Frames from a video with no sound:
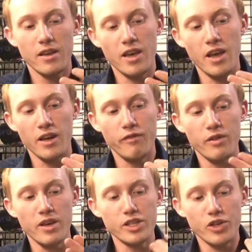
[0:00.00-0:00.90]
and if you
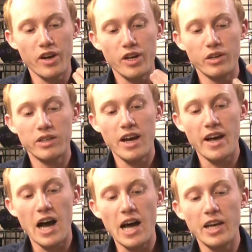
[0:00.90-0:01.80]
can get your hand kind
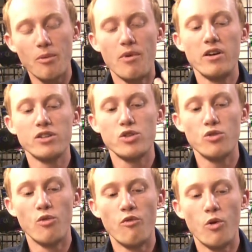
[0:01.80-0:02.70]
of high up on it so
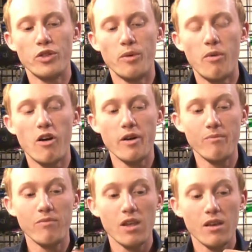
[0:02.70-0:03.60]
you avoid the bottom,